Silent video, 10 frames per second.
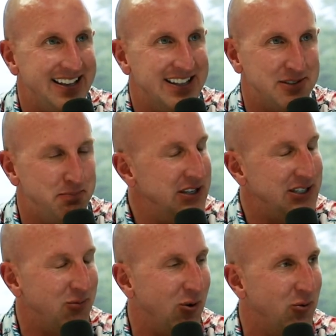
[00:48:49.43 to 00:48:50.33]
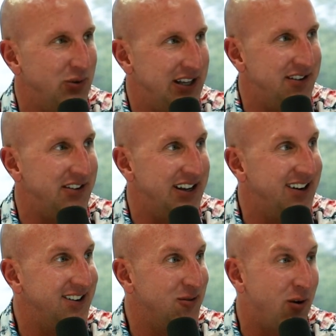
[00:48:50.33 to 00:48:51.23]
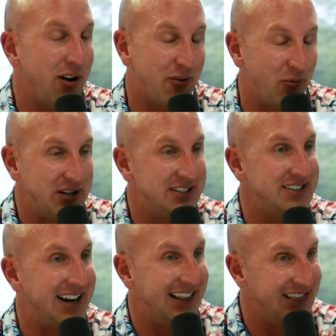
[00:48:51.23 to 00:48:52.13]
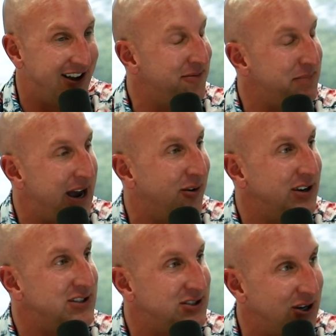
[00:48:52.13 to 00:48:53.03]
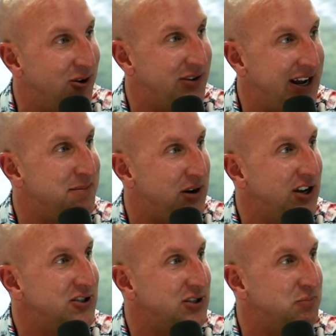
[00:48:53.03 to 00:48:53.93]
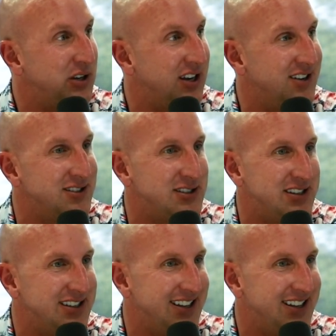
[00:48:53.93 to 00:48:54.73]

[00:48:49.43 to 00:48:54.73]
this busy world we live in. One of the reasons that I love Maui so damn much is because